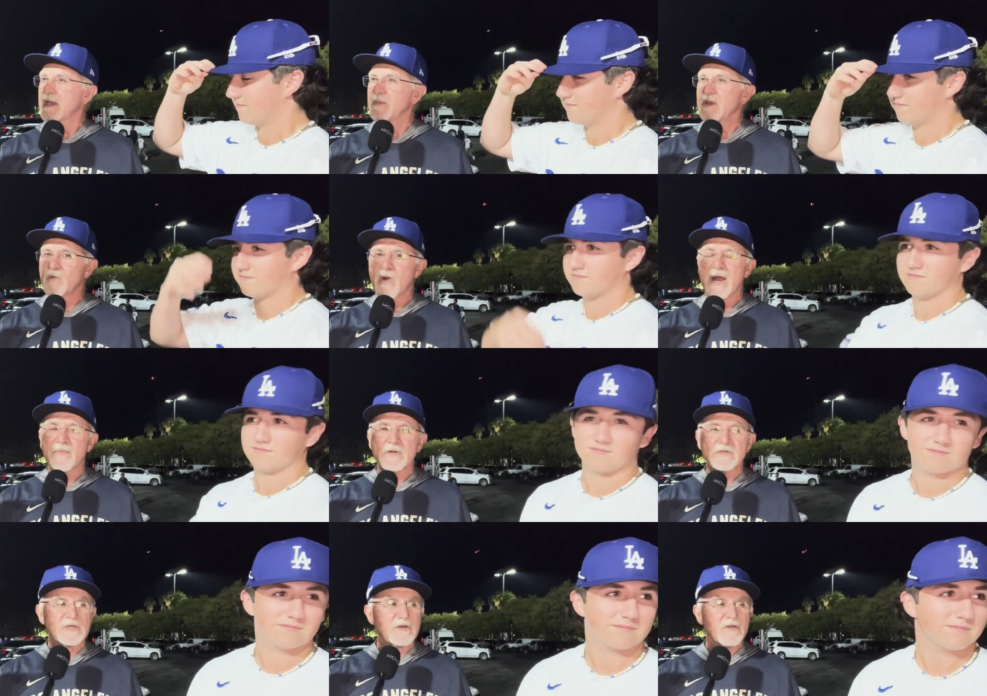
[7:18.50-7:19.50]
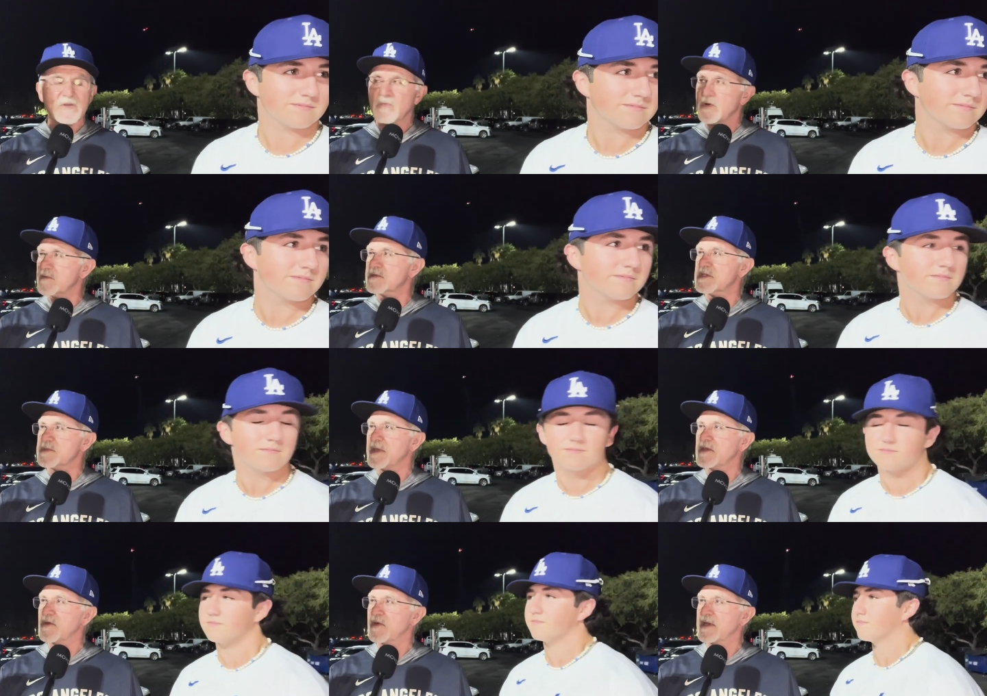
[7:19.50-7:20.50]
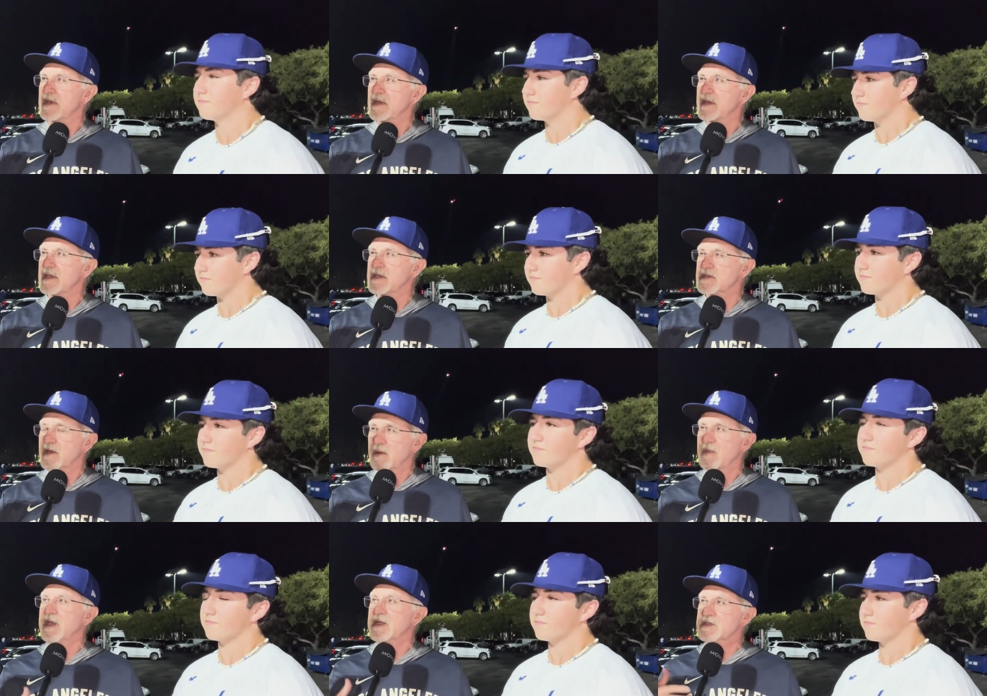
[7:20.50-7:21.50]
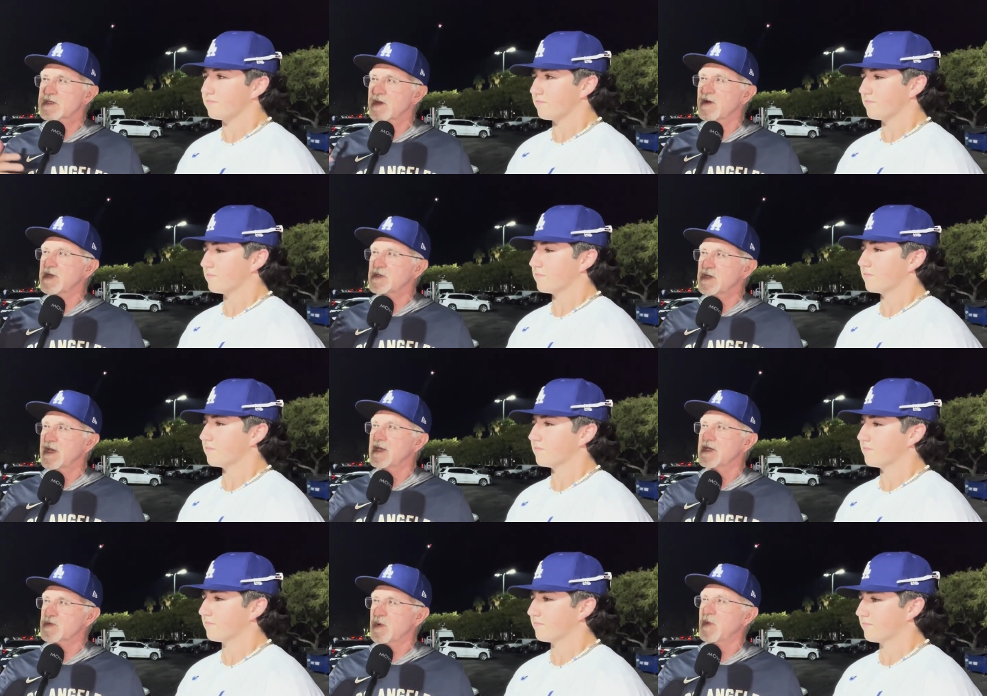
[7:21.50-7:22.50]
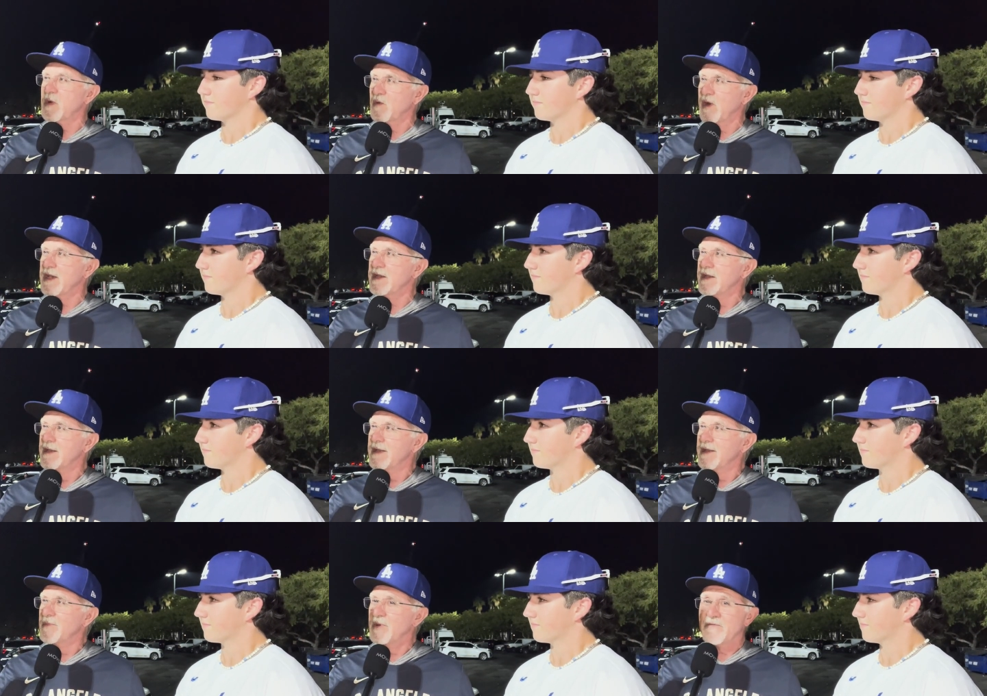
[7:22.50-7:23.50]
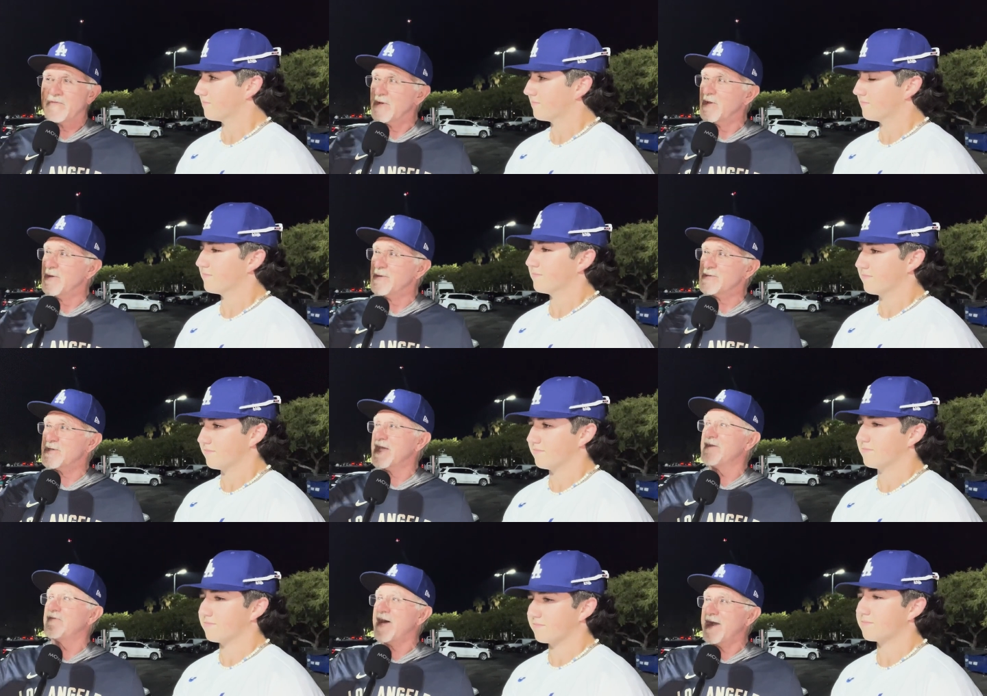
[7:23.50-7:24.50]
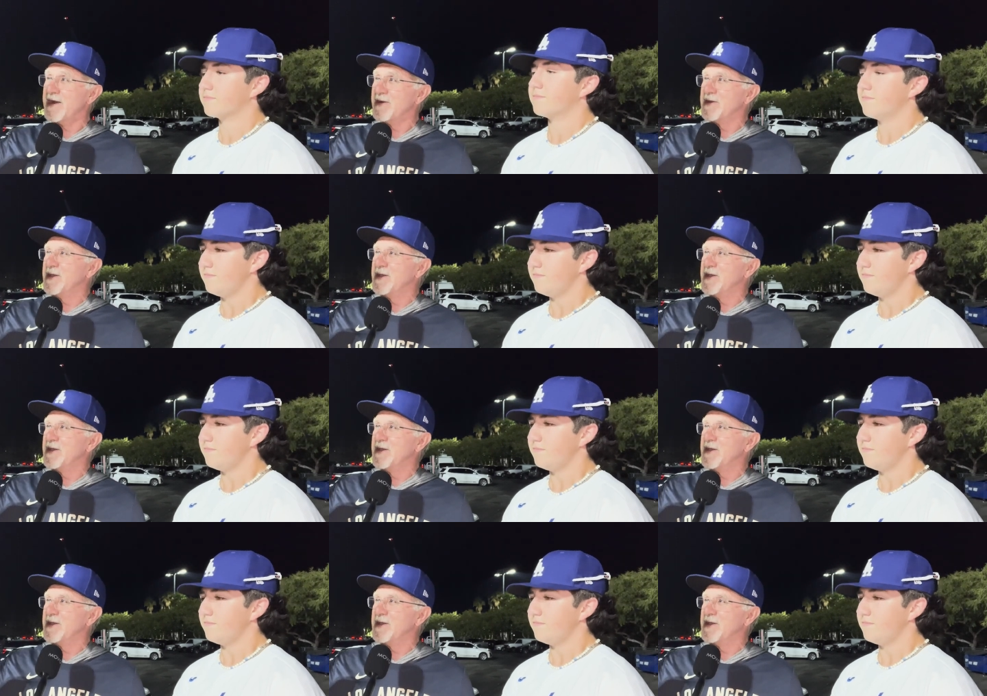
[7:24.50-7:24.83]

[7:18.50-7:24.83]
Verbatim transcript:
Speaker 1: I mean, Roberts, you know the moves he's been doing. He's going to be considered a genius when we win. But if you lose, you get fired.